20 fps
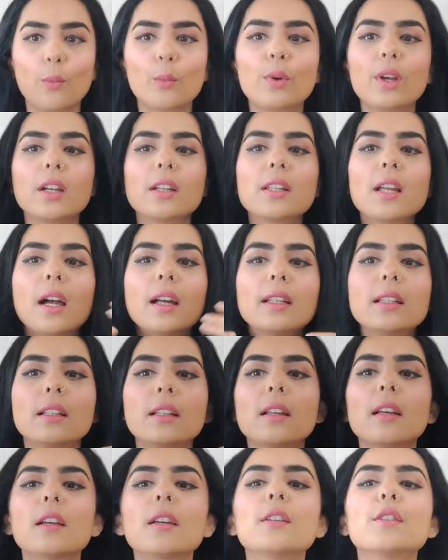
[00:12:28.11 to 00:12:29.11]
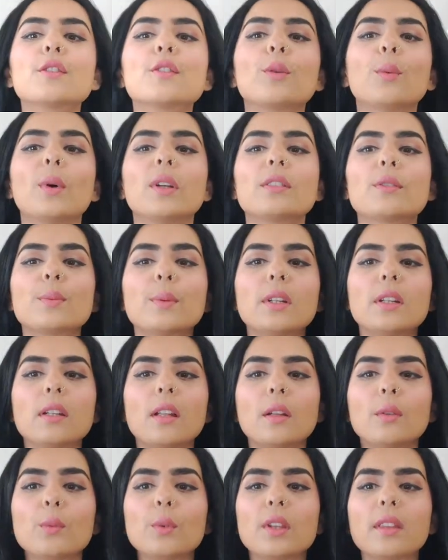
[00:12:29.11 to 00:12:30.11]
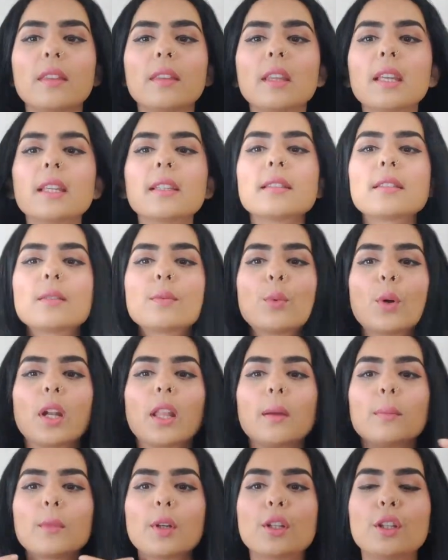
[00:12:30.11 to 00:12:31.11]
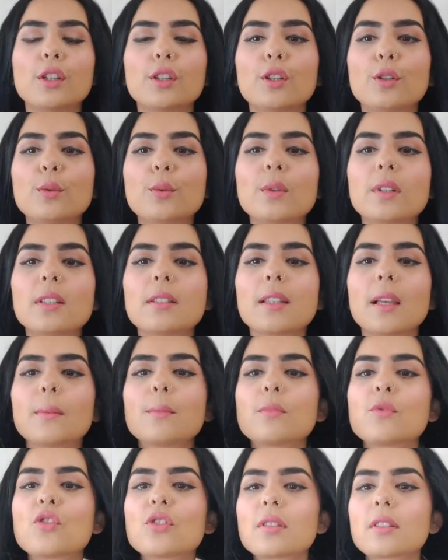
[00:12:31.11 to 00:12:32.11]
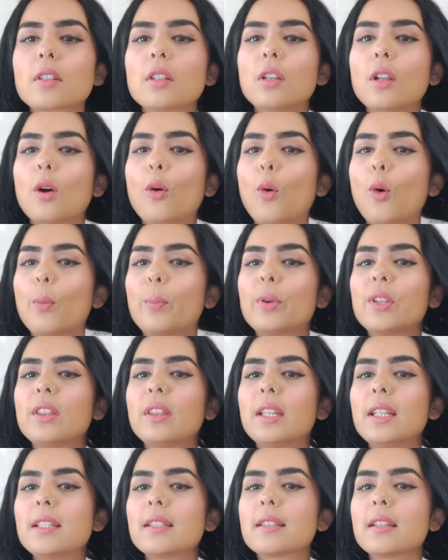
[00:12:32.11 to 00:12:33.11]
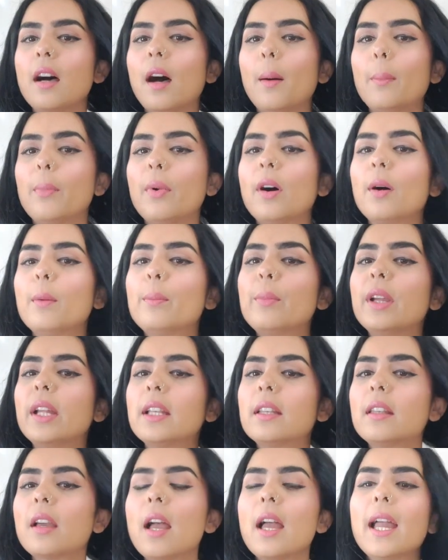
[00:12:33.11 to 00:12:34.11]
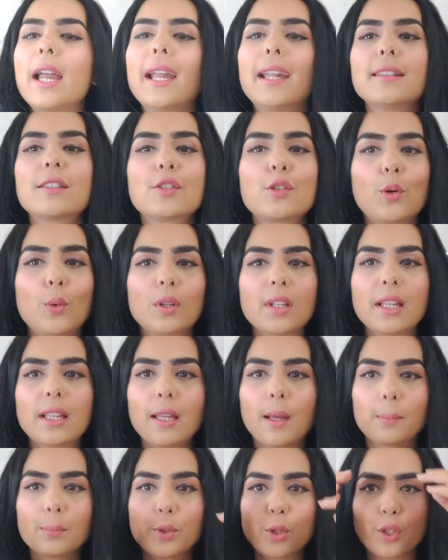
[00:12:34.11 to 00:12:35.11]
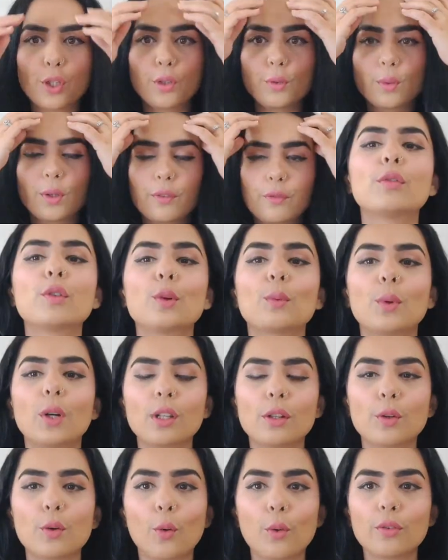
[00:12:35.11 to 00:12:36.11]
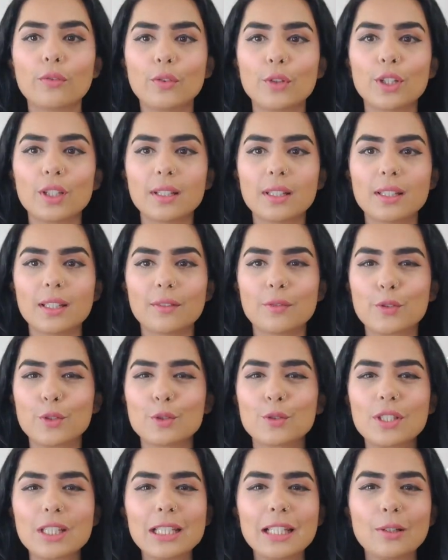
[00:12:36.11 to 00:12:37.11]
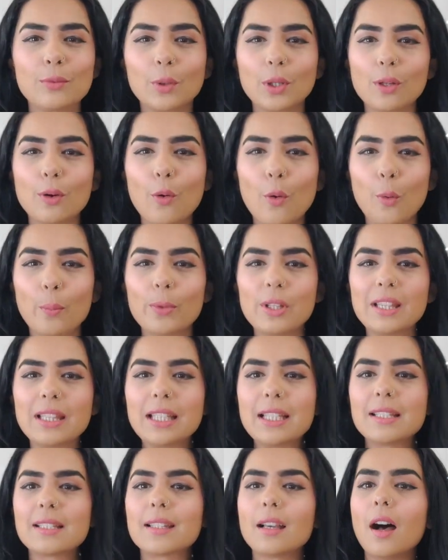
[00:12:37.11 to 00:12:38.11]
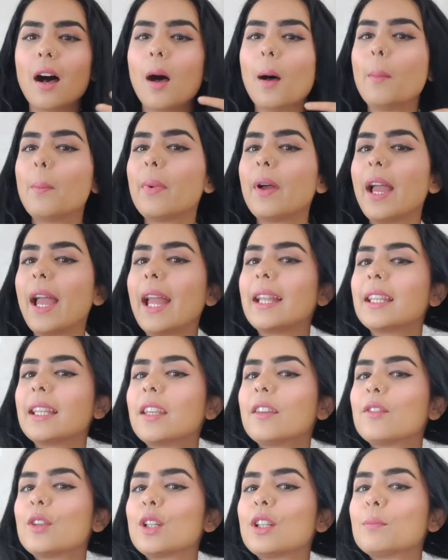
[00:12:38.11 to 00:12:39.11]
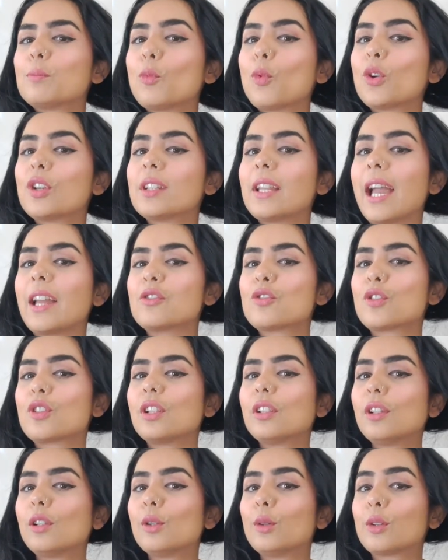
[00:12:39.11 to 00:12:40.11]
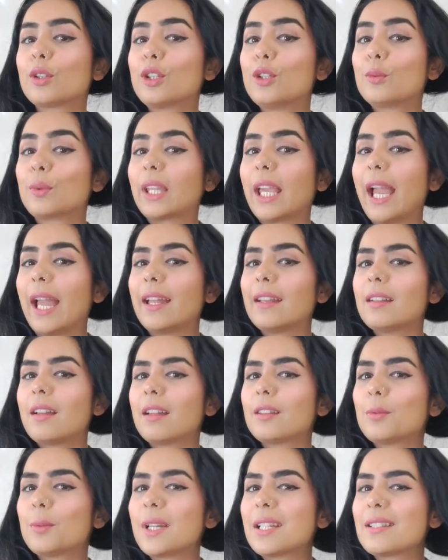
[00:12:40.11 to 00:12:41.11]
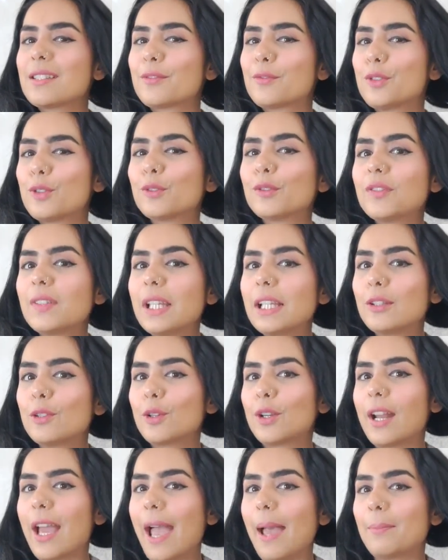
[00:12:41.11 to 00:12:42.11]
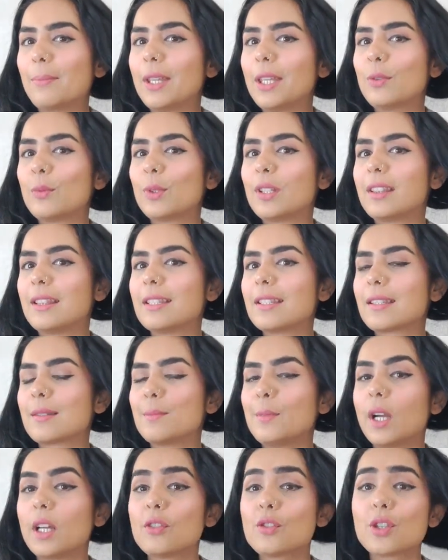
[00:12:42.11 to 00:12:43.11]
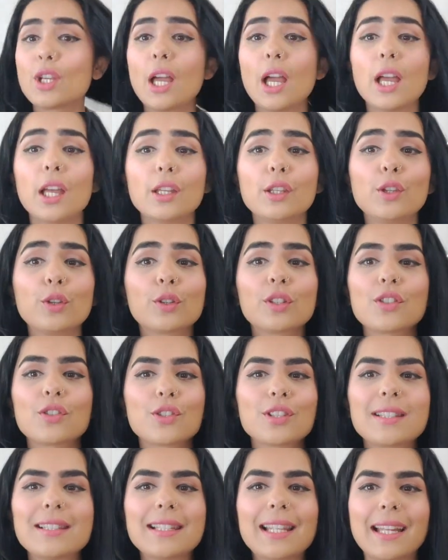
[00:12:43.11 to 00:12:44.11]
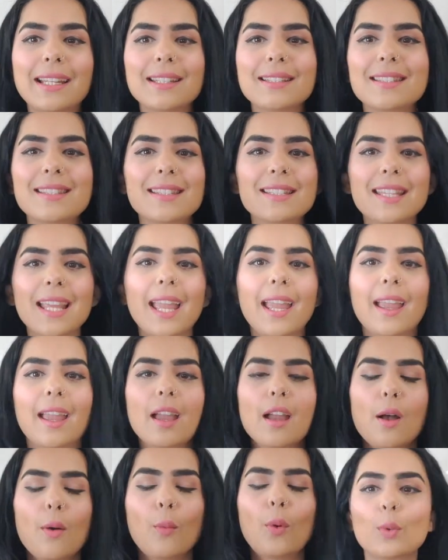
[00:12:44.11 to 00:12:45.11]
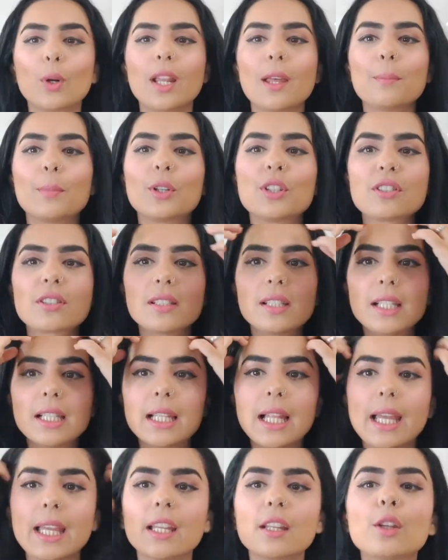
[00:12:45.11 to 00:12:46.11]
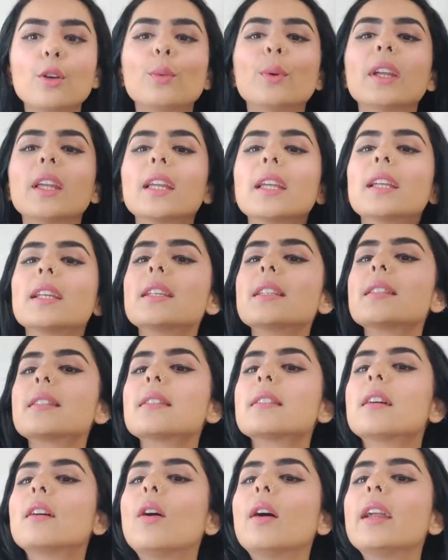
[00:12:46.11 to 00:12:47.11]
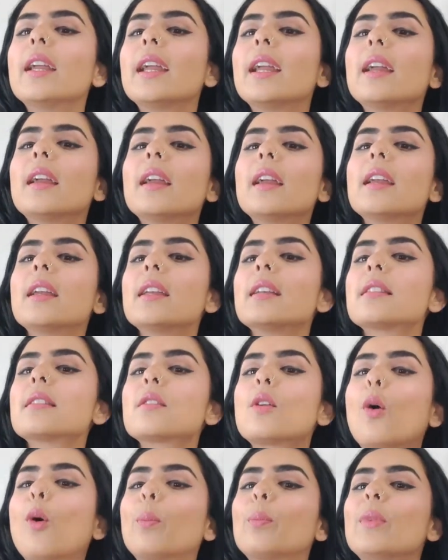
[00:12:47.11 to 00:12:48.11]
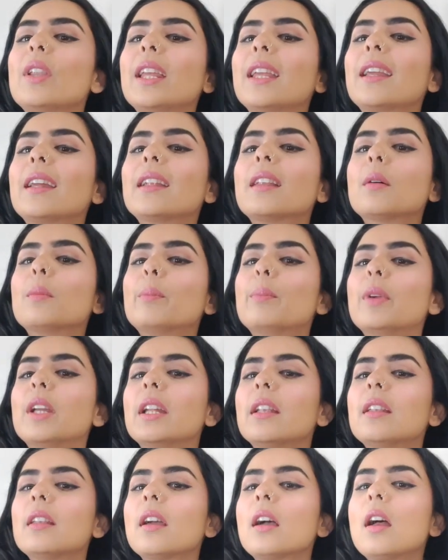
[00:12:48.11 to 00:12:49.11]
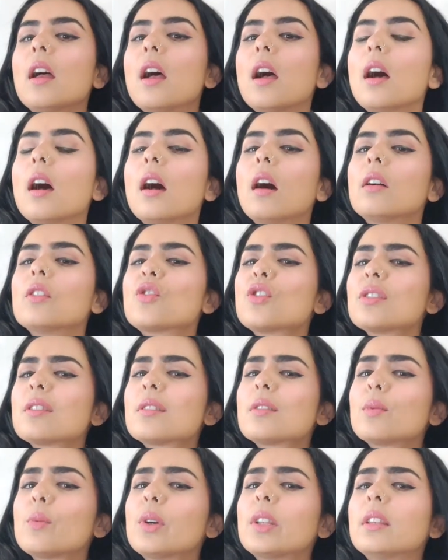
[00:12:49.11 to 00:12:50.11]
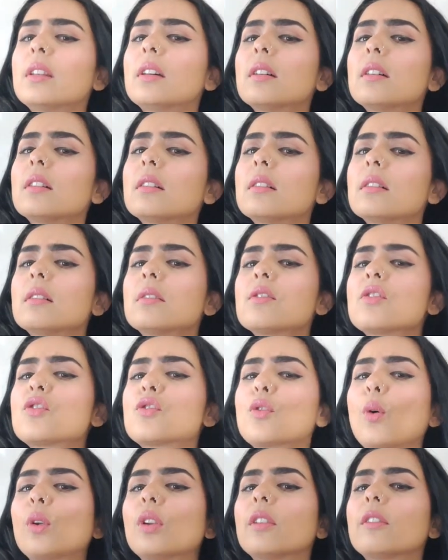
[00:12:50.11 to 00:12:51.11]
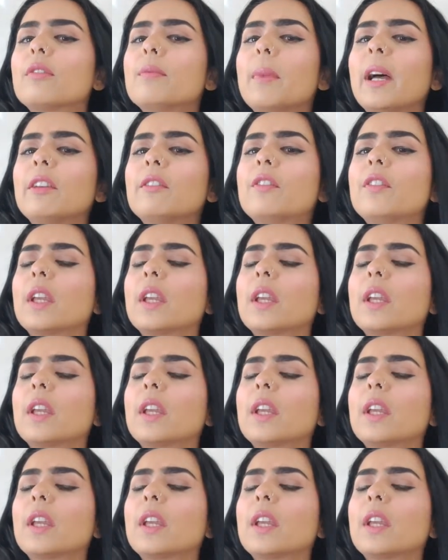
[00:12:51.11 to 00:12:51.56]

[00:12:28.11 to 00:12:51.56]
we're done. So once we're done with this, what I'm gonna do is I'm just gonna open these up a bit. It's totally up to you if you want to go for it. If you really want to open these up and give it a more natural look, you can. Otherwise, if you feel you're happy with this much, you can just let it stay. What I personally like doing is opening it a bit, just with a stroll of my